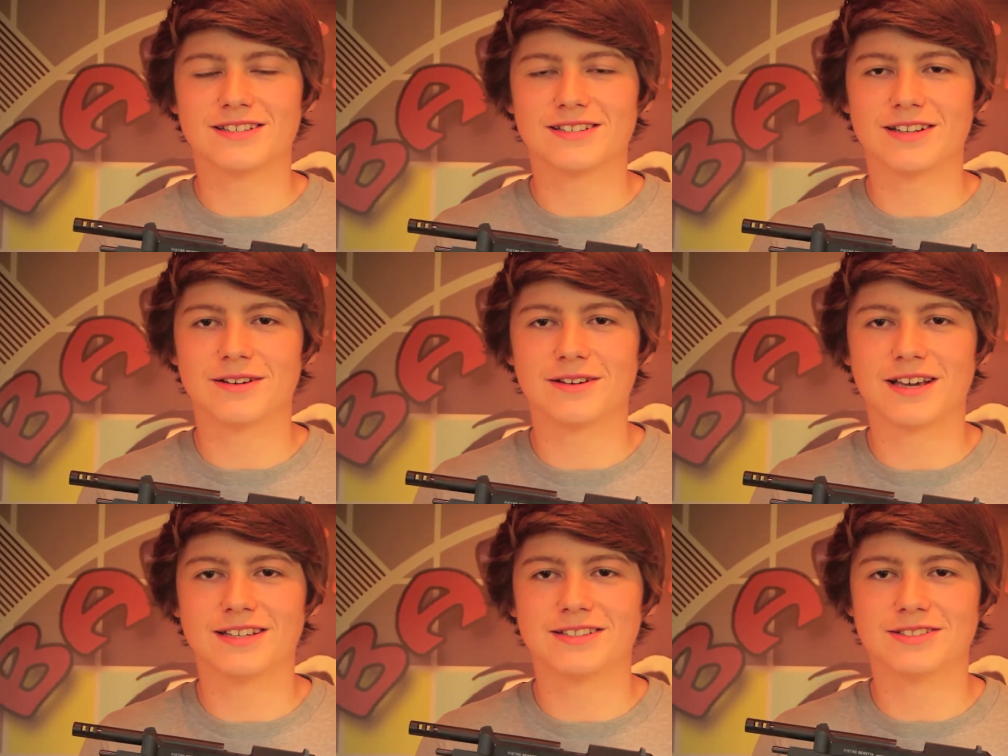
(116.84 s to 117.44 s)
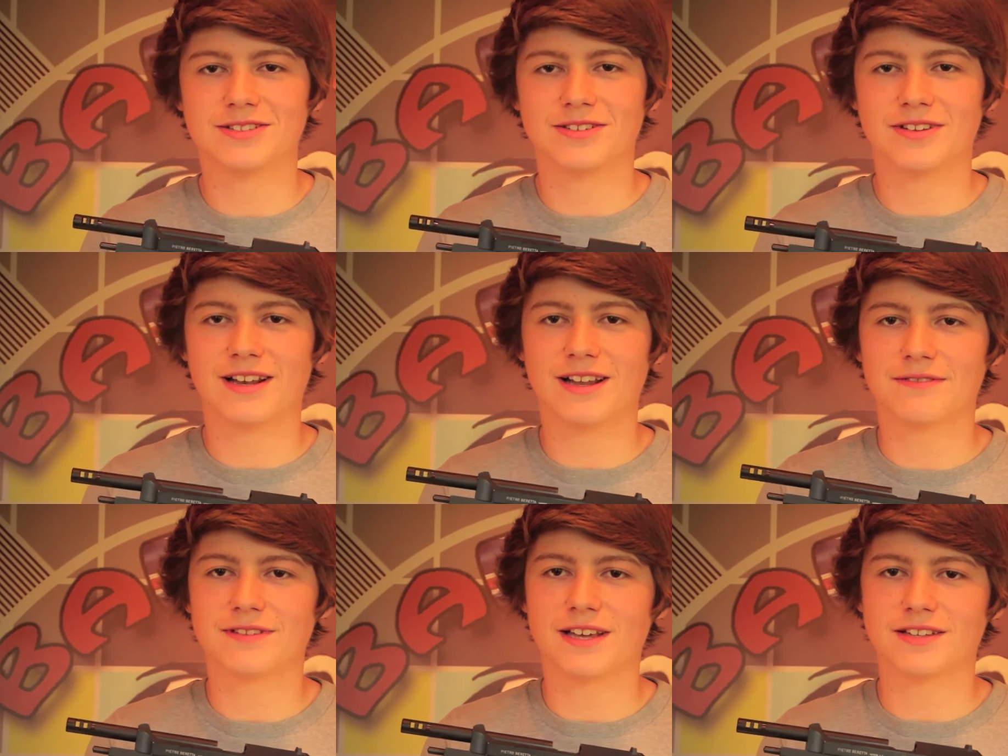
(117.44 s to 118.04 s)
is located on the
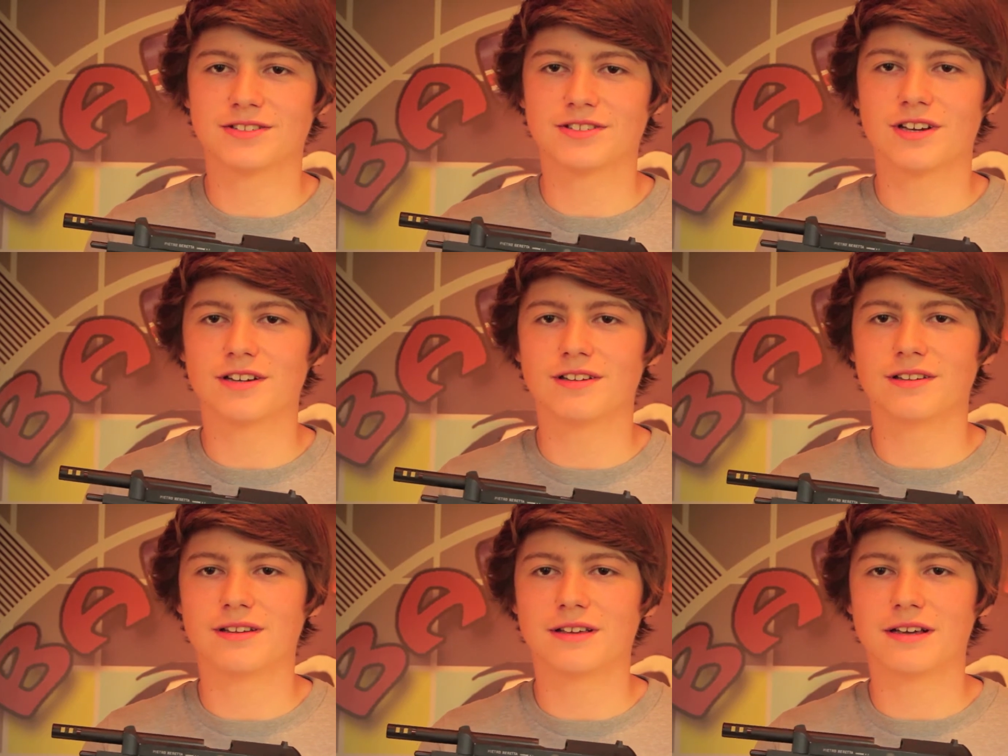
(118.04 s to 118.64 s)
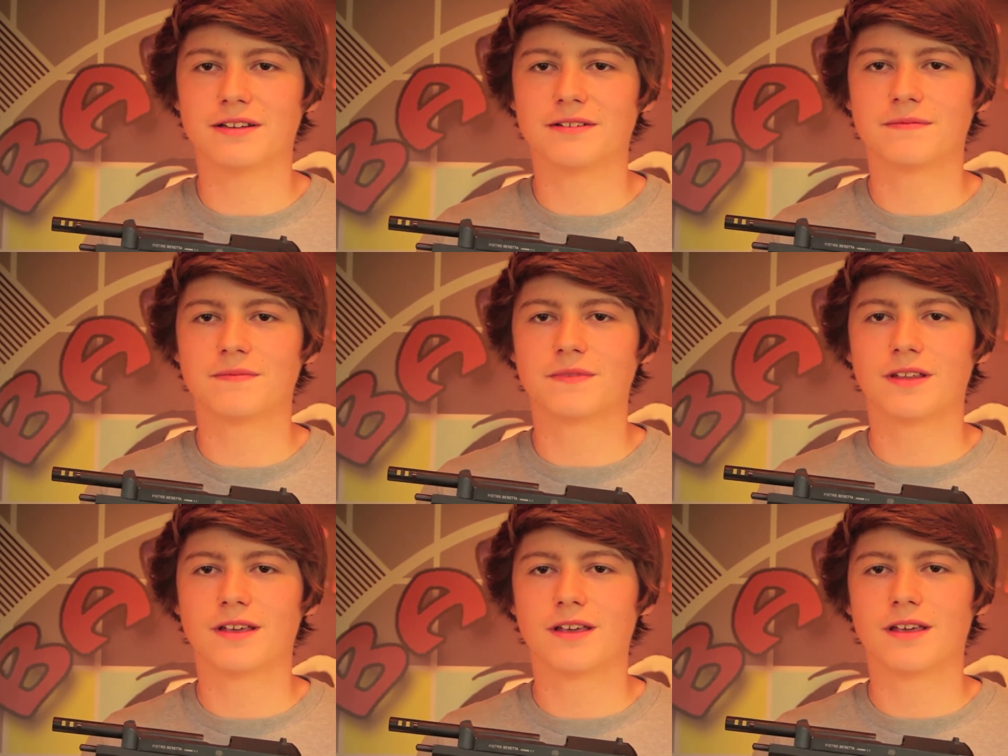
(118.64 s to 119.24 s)
left hand side of the gun,
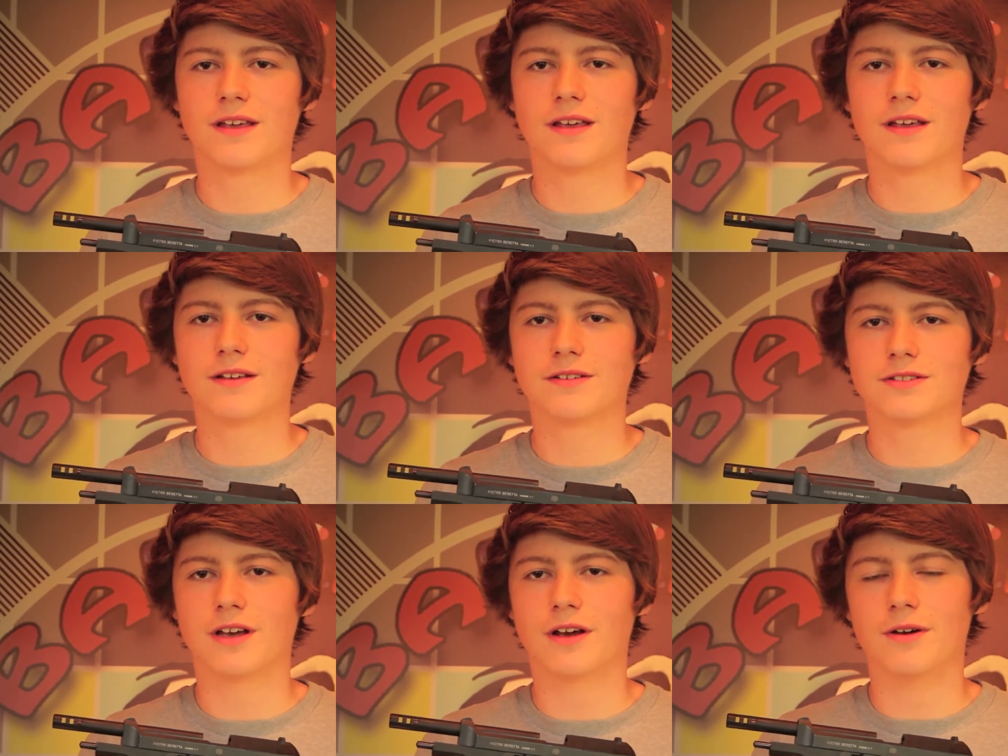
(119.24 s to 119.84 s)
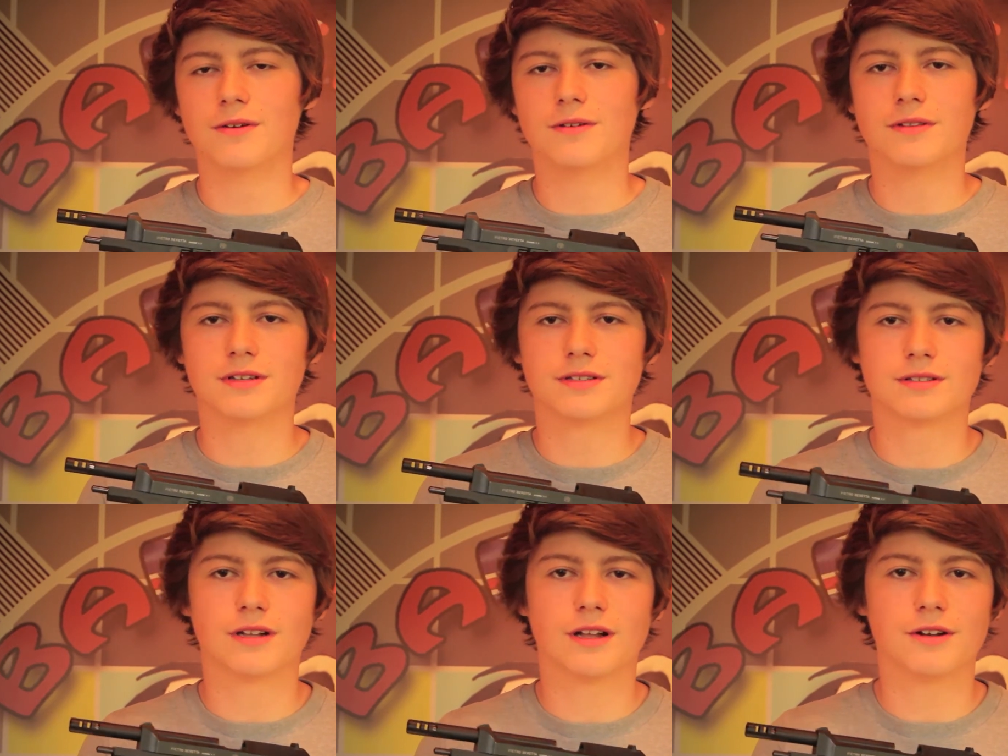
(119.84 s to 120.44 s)
so
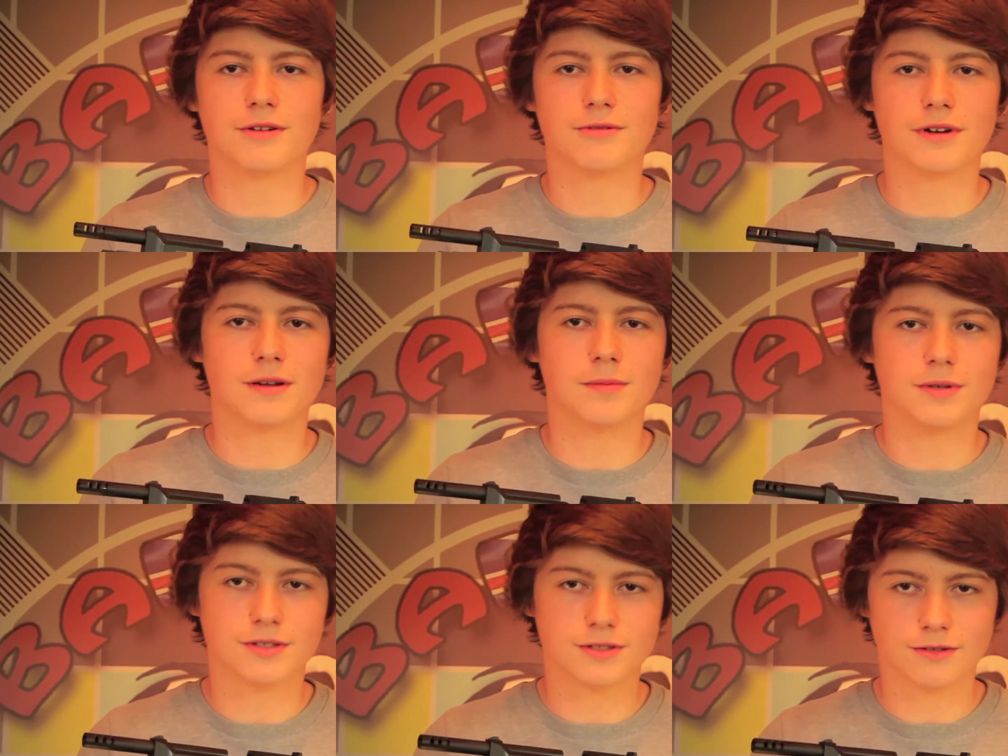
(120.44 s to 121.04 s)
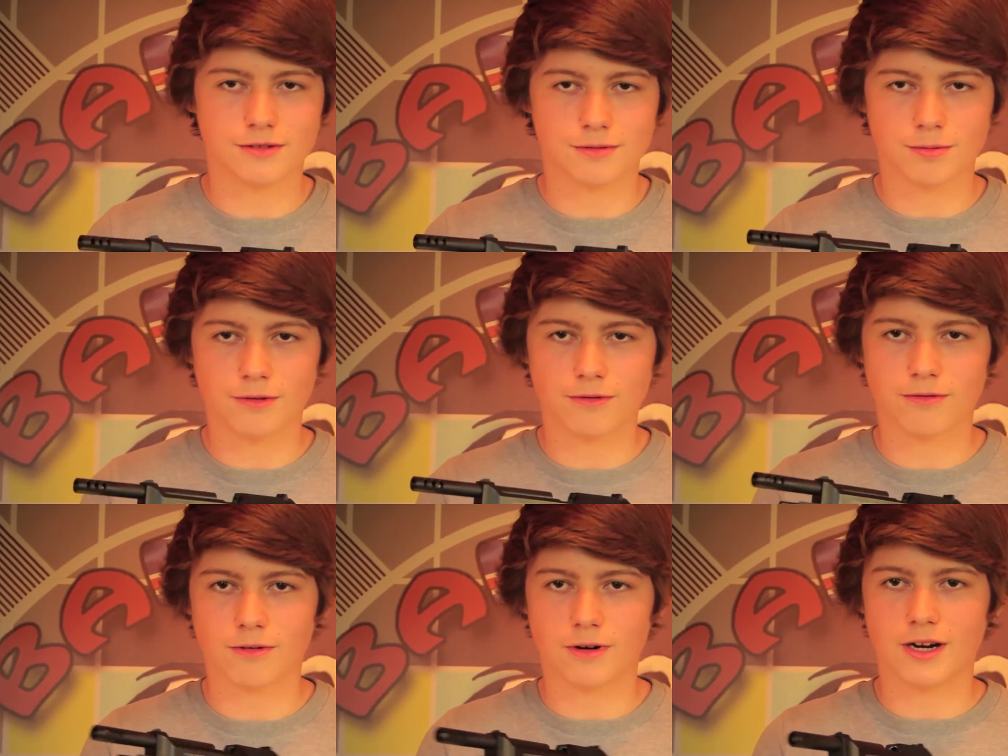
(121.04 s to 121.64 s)
this will only really be
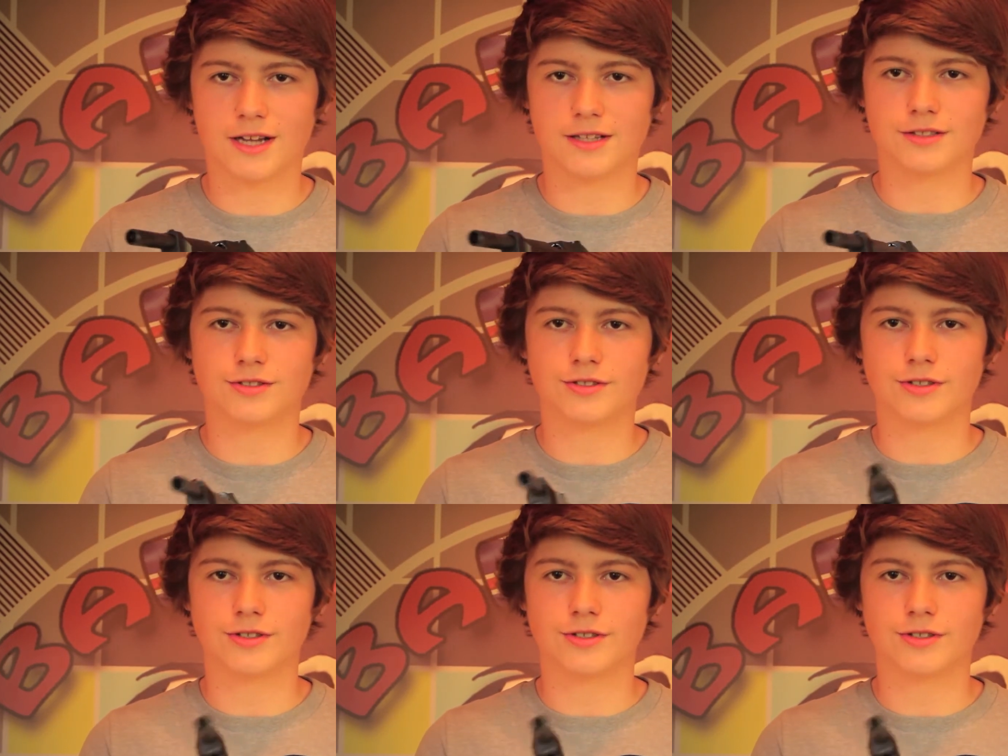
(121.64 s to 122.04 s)
suitable for right-handed